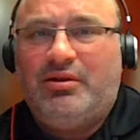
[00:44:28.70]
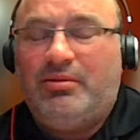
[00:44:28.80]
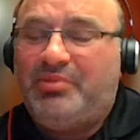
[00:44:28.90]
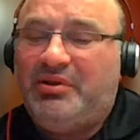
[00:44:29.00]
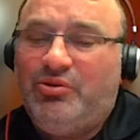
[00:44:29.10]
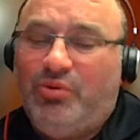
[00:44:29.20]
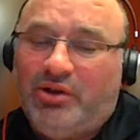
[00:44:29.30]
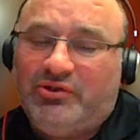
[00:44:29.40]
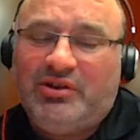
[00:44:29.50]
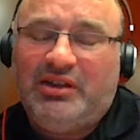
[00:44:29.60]
But you
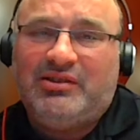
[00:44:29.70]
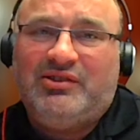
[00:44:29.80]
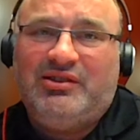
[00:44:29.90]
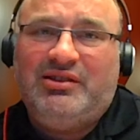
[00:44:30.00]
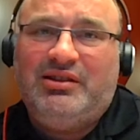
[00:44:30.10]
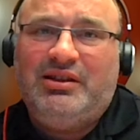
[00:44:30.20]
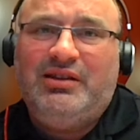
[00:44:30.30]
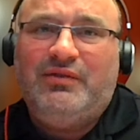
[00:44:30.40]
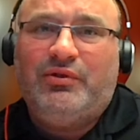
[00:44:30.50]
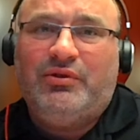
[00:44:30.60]
also get to see the
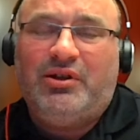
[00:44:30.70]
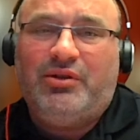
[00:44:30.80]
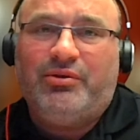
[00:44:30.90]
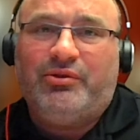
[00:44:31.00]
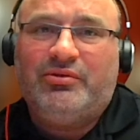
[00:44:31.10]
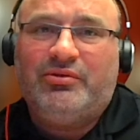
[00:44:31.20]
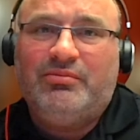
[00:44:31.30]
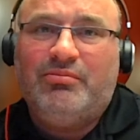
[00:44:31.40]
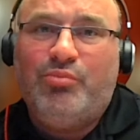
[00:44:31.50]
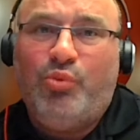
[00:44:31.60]
evil in others
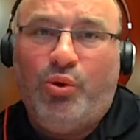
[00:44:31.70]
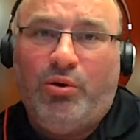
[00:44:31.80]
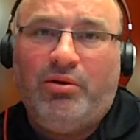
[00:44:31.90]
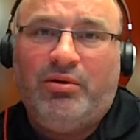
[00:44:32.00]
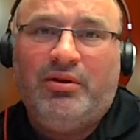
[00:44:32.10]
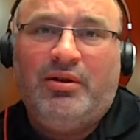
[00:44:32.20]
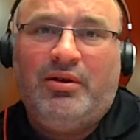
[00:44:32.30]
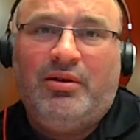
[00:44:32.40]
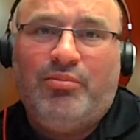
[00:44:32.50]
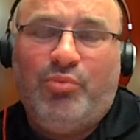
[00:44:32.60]
more
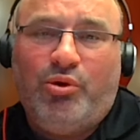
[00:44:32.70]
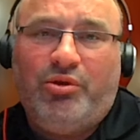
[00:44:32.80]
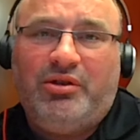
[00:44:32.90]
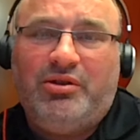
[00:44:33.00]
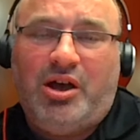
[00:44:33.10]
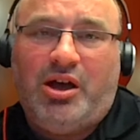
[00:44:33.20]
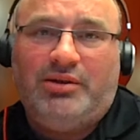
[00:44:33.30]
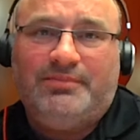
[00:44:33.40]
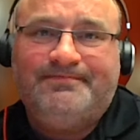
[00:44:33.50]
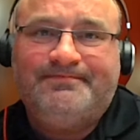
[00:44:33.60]
more than not.
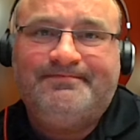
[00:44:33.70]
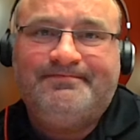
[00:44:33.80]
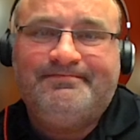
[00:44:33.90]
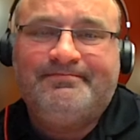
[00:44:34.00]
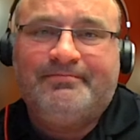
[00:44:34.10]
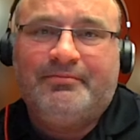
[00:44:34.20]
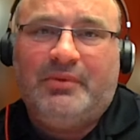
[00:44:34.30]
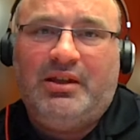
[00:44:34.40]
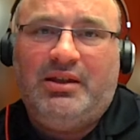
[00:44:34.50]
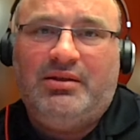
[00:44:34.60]

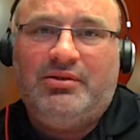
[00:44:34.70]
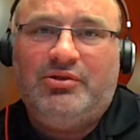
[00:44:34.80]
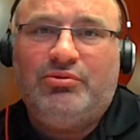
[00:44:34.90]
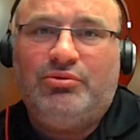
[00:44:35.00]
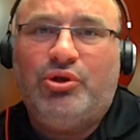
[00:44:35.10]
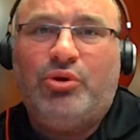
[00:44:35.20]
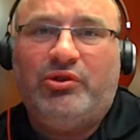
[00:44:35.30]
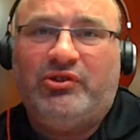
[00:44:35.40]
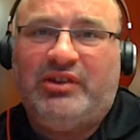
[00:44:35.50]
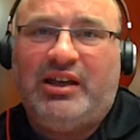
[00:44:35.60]
And you'll
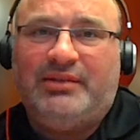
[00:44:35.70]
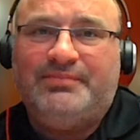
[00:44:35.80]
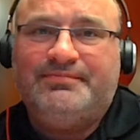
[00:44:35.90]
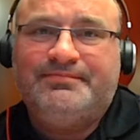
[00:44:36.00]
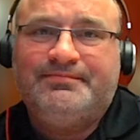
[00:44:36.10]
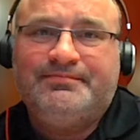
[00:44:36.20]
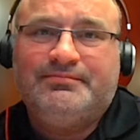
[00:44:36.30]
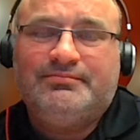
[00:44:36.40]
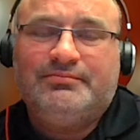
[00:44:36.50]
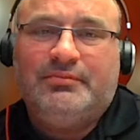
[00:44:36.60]
notice that
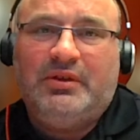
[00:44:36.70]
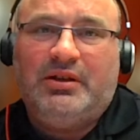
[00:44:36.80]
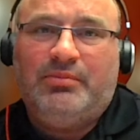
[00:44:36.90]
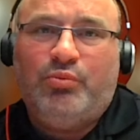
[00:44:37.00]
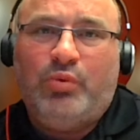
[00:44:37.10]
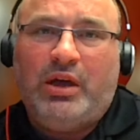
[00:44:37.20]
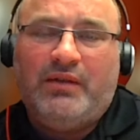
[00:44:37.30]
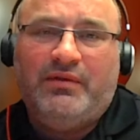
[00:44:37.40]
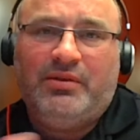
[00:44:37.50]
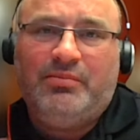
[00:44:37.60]
um,
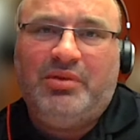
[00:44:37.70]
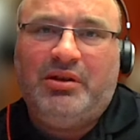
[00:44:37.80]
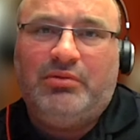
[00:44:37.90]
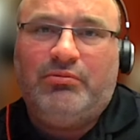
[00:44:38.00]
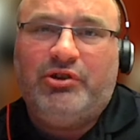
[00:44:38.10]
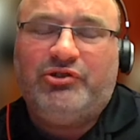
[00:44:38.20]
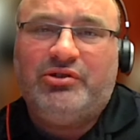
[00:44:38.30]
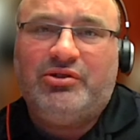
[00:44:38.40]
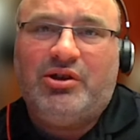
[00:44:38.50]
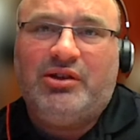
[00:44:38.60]
having being enriched
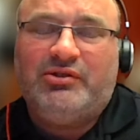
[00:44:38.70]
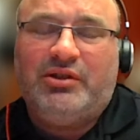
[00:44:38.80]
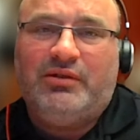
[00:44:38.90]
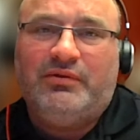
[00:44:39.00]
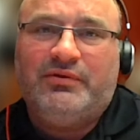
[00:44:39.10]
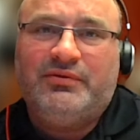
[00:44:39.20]
in God's love.